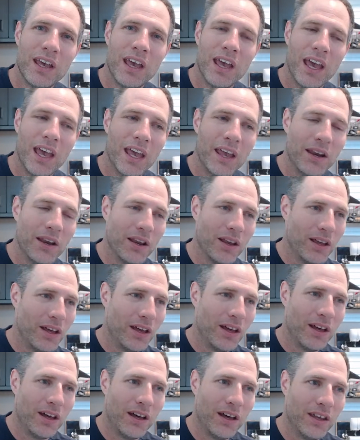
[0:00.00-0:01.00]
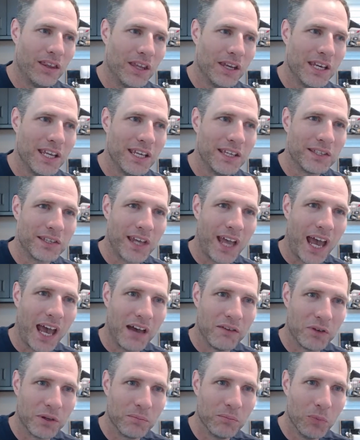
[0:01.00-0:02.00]
And the disk
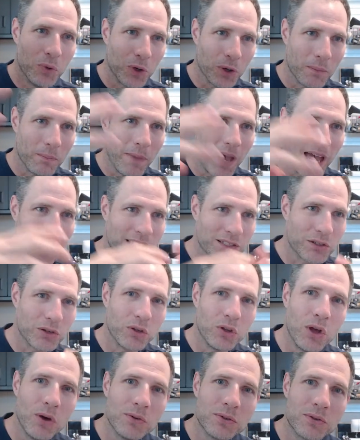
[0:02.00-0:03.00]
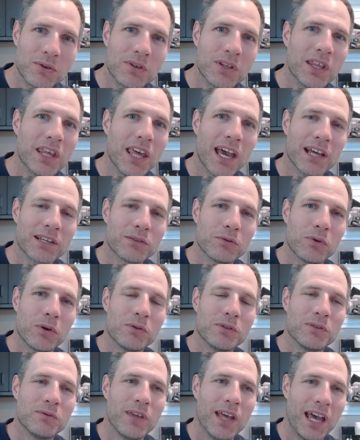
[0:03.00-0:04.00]
having more mass closer to the
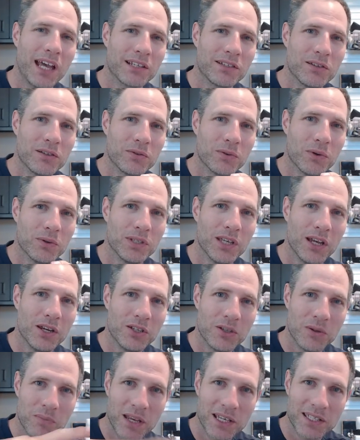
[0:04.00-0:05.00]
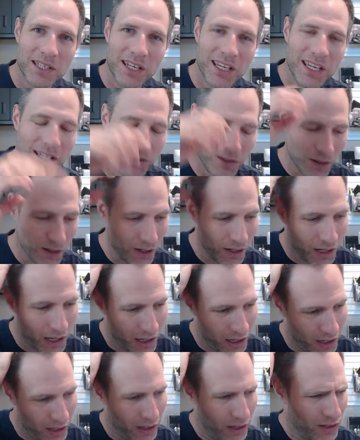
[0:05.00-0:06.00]
axis of rotation makes it easier
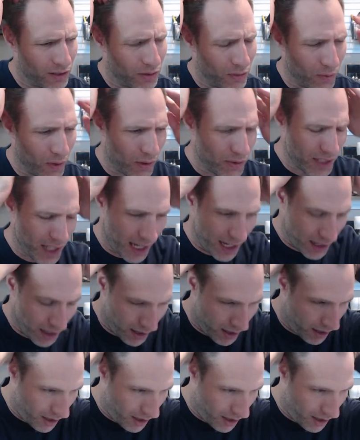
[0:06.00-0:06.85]
to rotate.